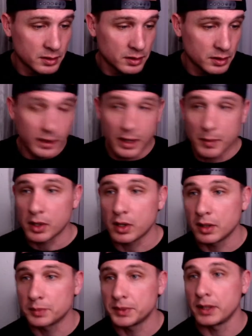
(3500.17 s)
Okay, I'm all
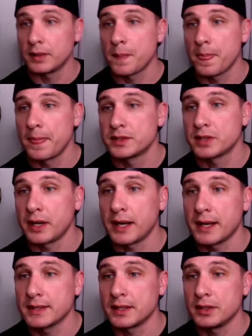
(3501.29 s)
caught up there. Sorry,
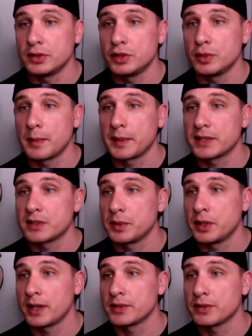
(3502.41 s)
guys, on YouTube. I'm going to catch up with
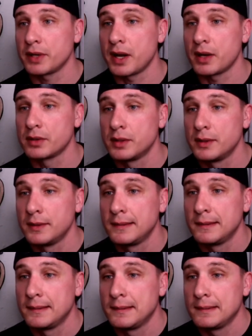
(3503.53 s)
you guys right now.
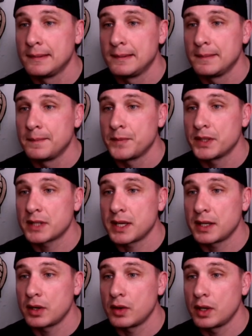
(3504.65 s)
It's kind
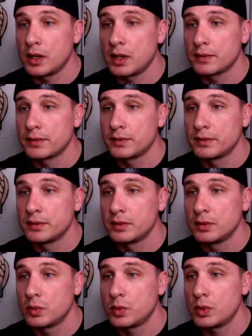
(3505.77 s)
of going off.
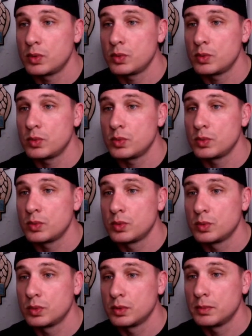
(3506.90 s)
Whoa,
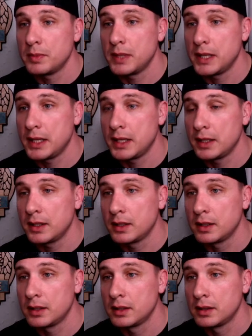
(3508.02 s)
man.
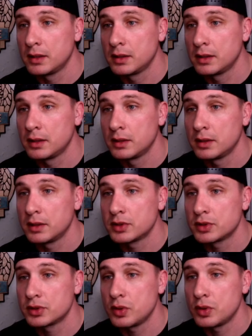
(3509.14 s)

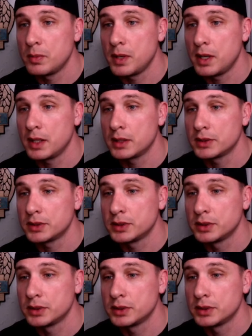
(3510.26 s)
So much.